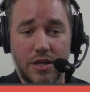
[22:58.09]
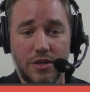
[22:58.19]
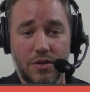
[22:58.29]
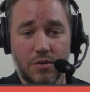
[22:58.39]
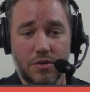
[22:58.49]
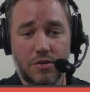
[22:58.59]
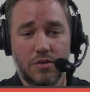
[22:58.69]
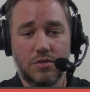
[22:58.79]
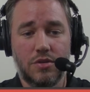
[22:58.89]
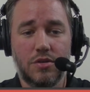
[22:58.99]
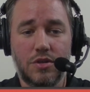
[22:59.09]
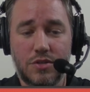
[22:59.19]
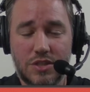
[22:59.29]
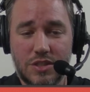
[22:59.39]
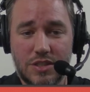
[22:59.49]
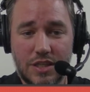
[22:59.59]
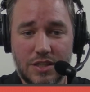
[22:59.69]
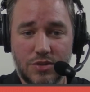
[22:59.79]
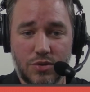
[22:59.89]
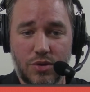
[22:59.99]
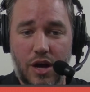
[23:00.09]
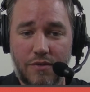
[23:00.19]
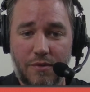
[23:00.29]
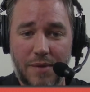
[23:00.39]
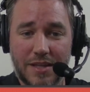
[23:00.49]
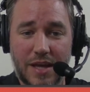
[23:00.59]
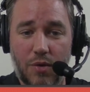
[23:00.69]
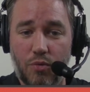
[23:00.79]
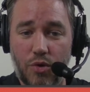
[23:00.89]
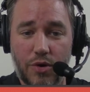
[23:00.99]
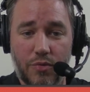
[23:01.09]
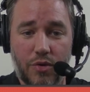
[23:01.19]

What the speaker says: You're used to seeing Zulu Alpha make that one